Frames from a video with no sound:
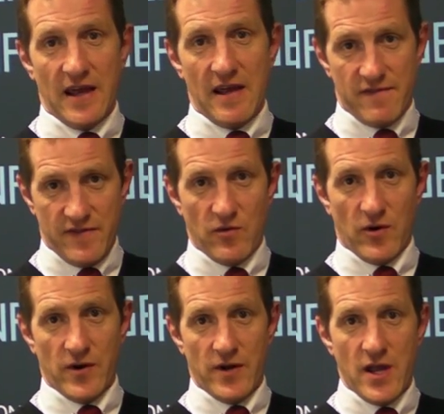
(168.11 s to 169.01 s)

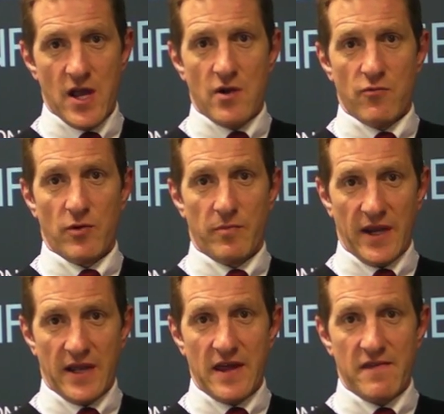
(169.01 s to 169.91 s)
Everyone will
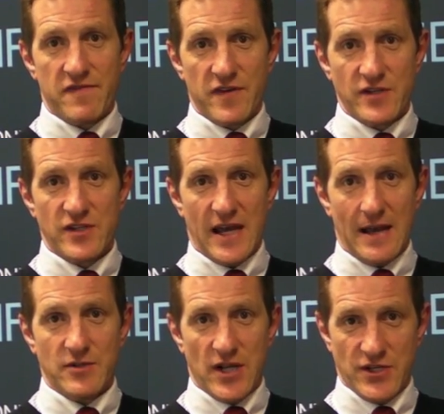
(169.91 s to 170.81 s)
be in their first
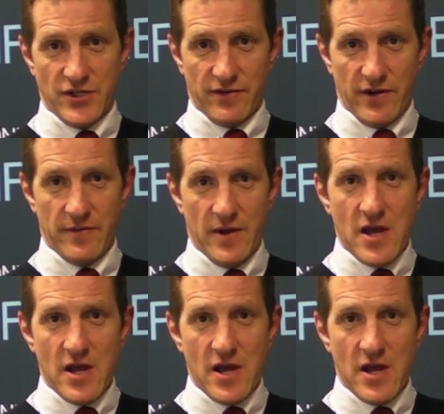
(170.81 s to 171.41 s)
cap changing room,